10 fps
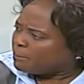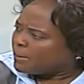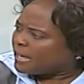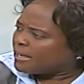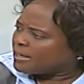
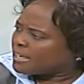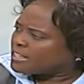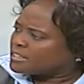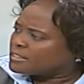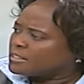by
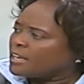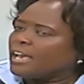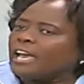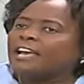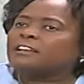Kenyans
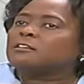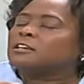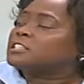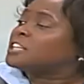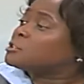and
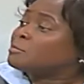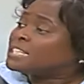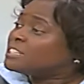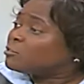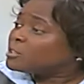Judge
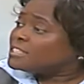Mativo's